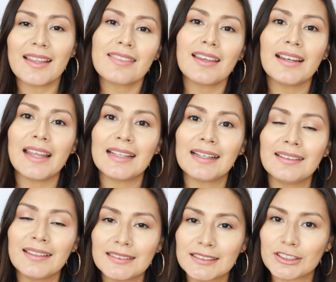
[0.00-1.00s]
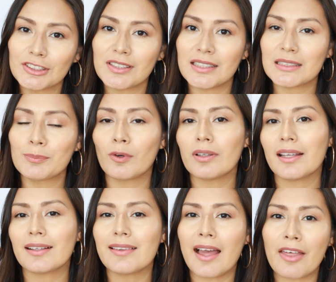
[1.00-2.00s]
then a cleanser that's more
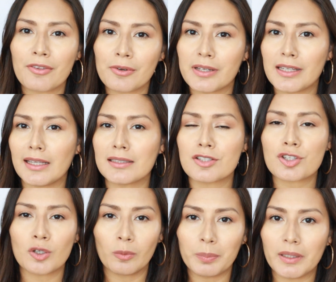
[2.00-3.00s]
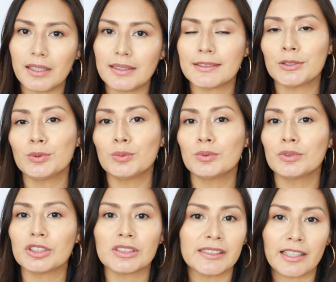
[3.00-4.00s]
like lathery and soapy to
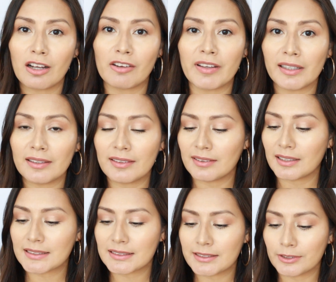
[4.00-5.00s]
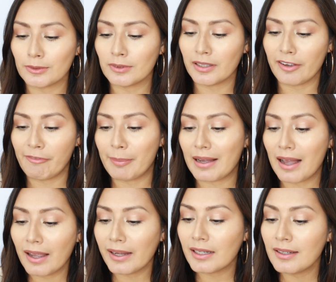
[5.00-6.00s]
just take off anything that's still left
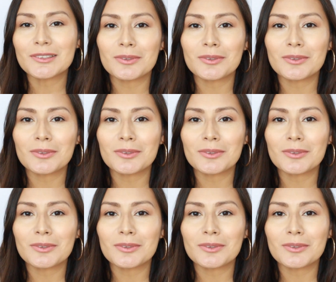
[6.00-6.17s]
behind.